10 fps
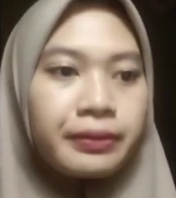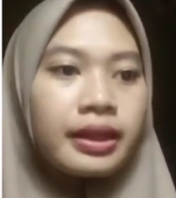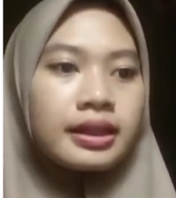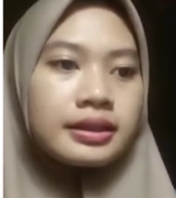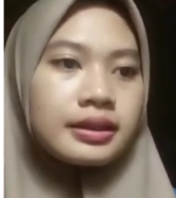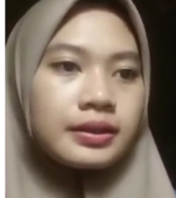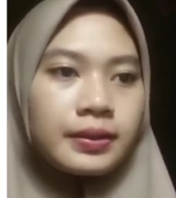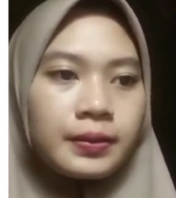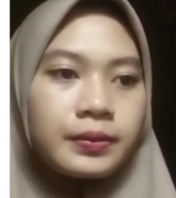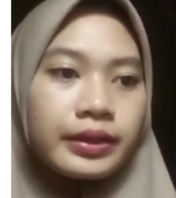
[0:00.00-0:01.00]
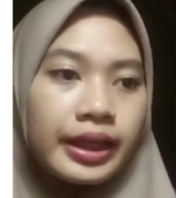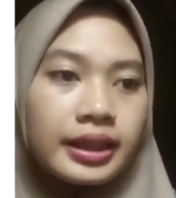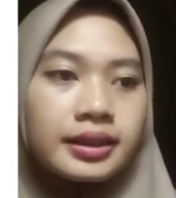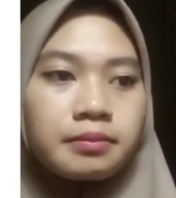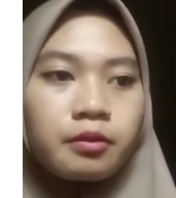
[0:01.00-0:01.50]
So next,
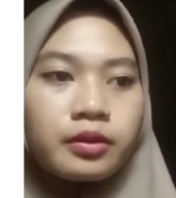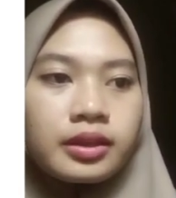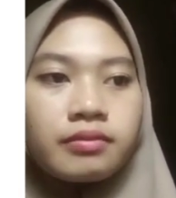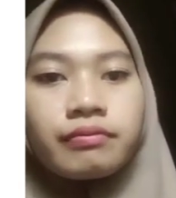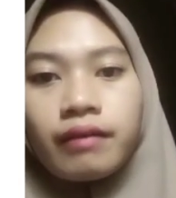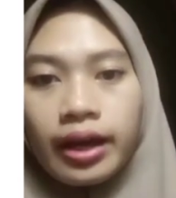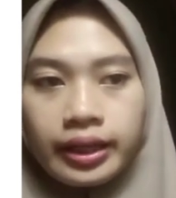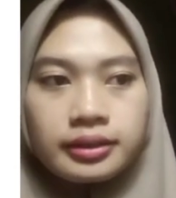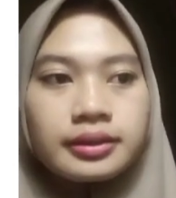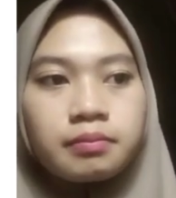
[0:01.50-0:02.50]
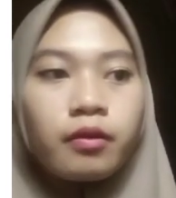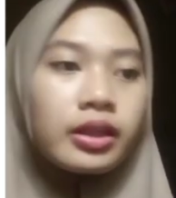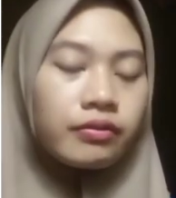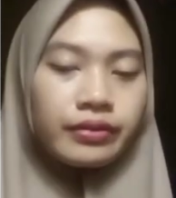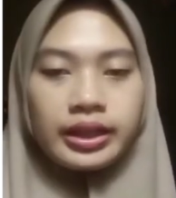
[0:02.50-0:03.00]
modifiers.
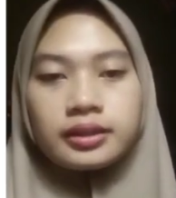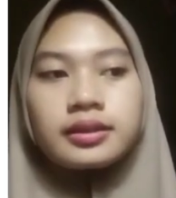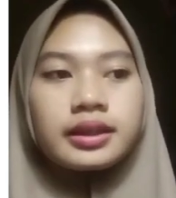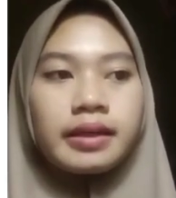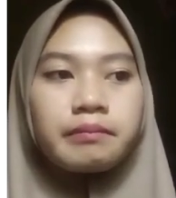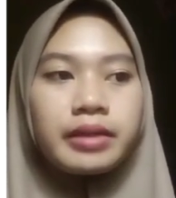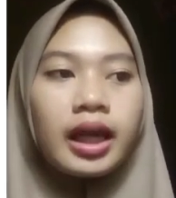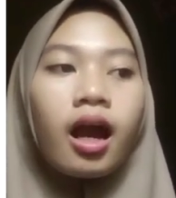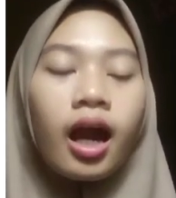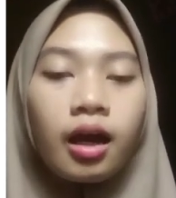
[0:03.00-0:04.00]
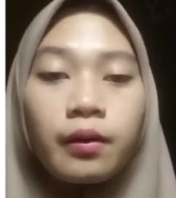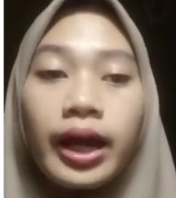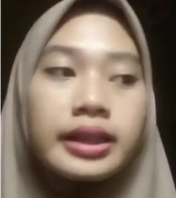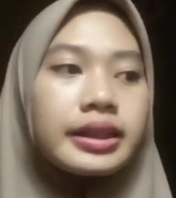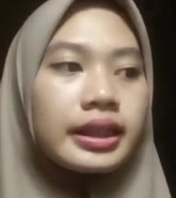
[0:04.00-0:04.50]
Modifiers determine how
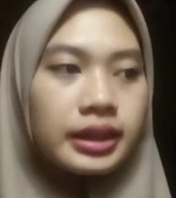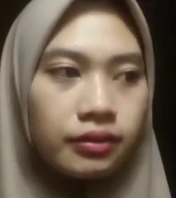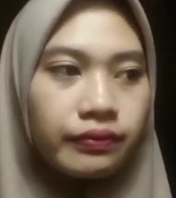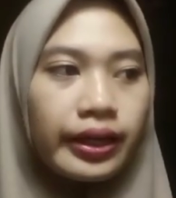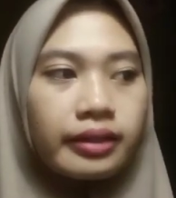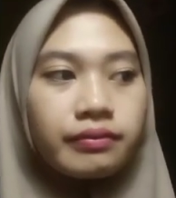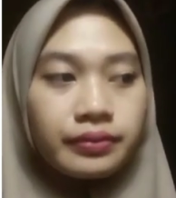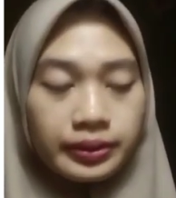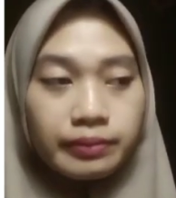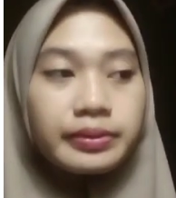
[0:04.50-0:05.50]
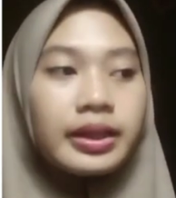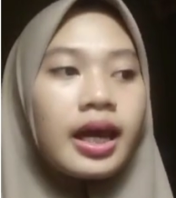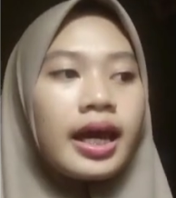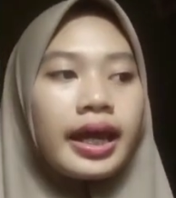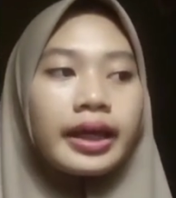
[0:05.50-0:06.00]
adjective adverbs
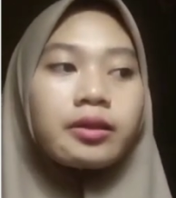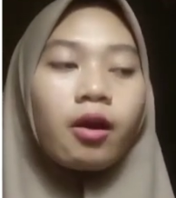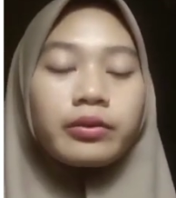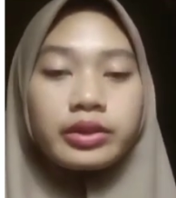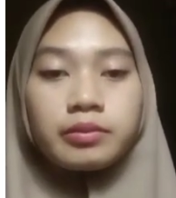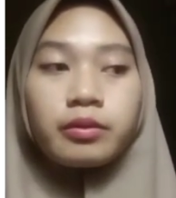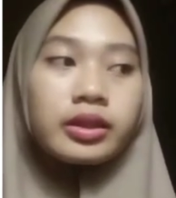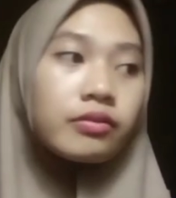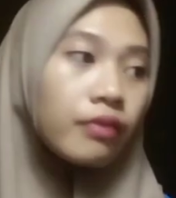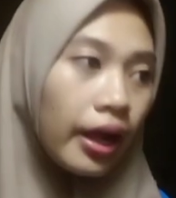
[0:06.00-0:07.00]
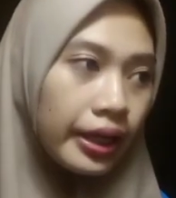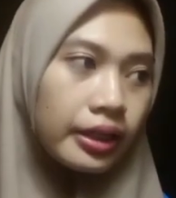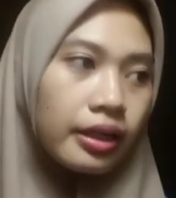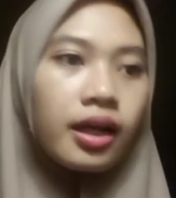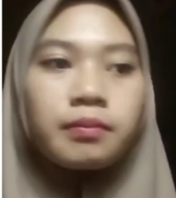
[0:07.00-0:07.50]
and other modifier
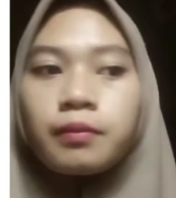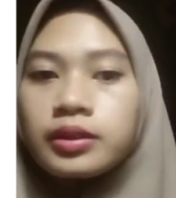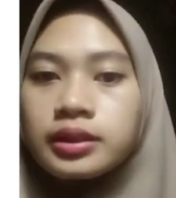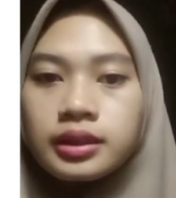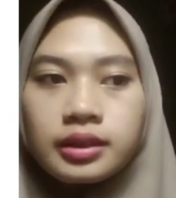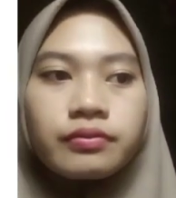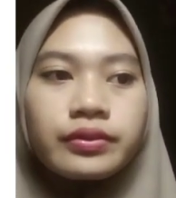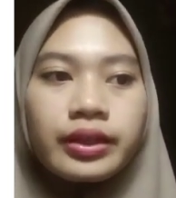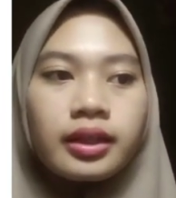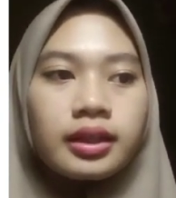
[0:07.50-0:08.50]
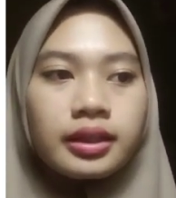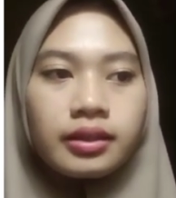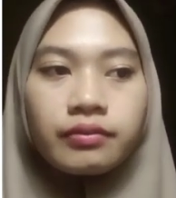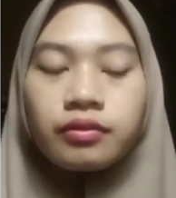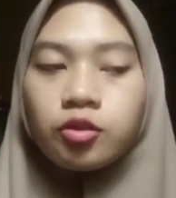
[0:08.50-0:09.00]
are positive relative
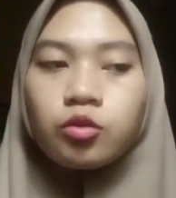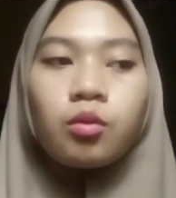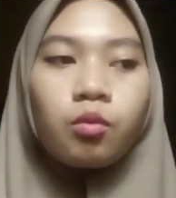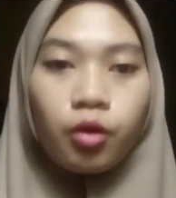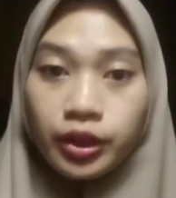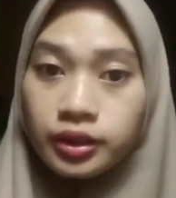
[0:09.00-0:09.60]
to words.